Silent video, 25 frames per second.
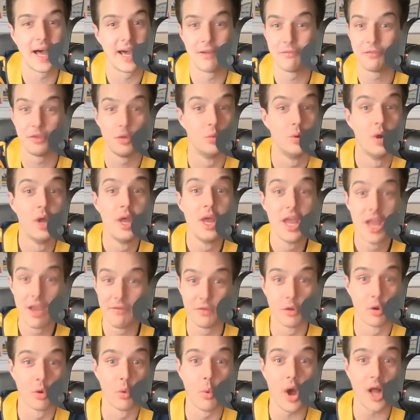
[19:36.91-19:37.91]
If you
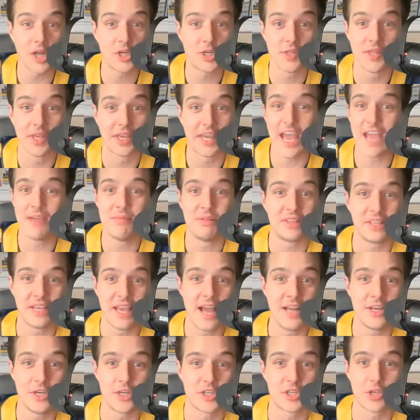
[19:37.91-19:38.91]
were watching the game at the
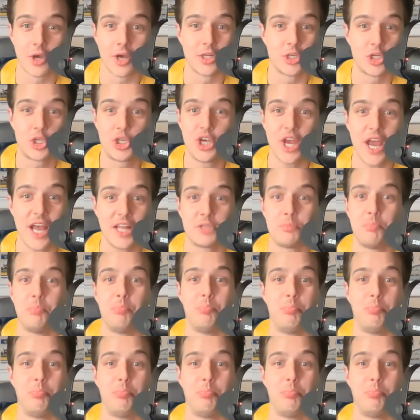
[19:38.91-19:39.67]
end, you saw Jed's